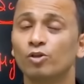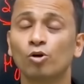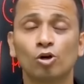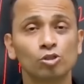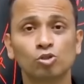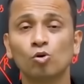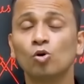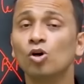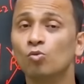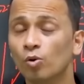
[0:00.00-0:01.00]
You are
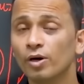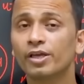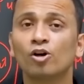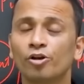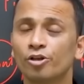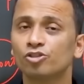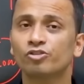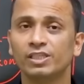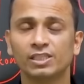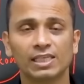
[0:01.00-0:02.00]
also working on your
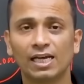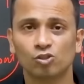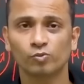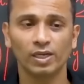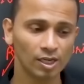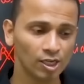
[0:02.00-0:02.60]
strengths as well.